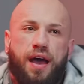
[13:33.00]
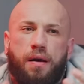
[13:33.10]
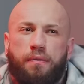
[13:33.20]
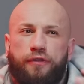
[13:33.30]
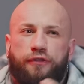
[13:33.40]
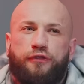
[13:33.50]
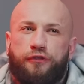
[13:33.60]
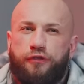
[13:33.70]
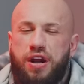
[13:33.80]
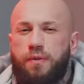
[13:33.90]
I'm
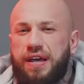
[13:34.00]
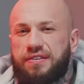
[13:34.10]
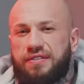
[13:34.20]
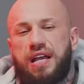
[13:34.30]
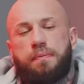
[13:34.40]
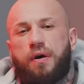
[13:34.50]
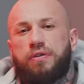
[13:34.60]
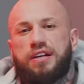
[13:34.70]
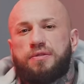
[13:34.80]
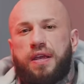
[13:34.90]
three weeks deep
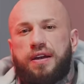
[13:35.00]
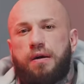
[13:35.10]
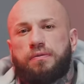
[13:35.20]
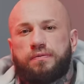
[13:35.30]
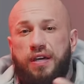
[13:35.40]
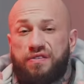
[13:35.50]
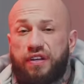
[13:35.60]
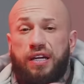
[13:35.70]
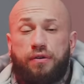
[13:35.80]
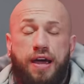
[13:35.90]
on that split now. It's
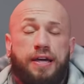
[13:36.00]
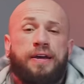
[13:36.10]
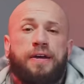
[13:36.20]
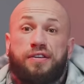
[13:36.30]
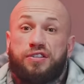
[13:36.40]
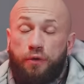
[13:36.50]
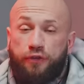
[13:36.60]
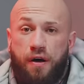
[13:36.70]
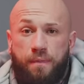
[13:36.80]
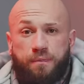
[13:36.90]
feeling great. Uh, so
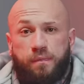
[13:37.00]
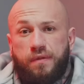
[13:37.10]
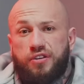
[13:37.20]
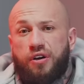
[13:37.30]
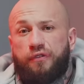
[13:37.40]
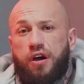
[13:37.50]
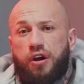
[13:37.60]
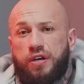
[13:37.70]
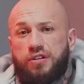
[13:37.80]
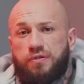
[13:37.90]
far, so far
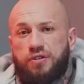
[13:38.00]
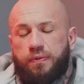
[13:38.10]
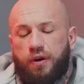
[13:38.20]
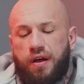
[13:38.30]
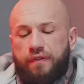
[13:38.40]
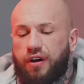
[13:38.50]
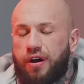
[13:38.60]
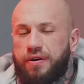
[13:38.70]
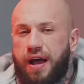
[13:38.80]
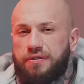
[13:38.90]
no issues, but I've got
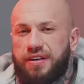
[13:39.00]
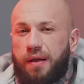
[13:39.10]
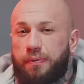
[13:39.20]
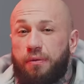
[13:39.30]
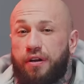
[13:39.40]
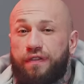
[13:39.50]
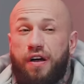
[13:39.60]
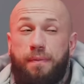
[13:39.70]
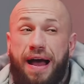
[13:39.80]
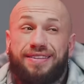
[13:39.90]
no doubts I'll probably
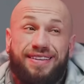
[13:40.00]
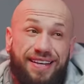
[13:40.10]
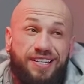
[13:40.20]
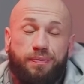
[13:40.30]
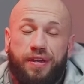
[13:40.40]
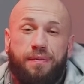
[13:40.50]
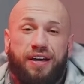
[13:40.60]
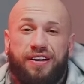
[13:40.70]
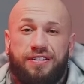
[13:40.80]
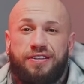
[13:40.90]
refer back to this split
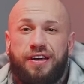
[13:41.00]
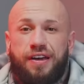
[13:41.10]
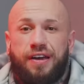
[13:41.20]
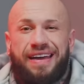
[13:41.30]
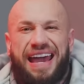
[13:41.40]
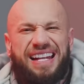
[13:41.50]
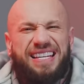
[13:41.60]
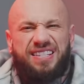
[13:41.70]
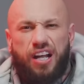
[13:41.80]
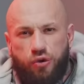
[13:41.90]
because
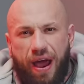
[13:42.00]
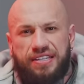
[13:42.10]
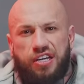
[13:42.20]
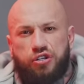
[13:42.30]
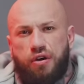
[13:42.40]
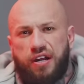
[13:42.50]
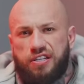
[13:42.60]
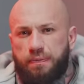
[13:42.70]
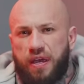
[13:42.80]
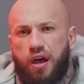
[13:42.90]
it is the greatest training
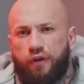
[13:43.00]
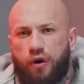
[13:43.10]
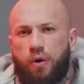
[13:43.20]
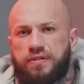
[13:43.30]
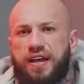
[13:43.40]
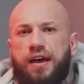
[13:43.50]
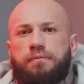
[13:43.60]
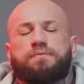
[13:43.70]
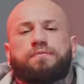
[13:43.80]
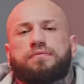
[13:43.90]
split of all time.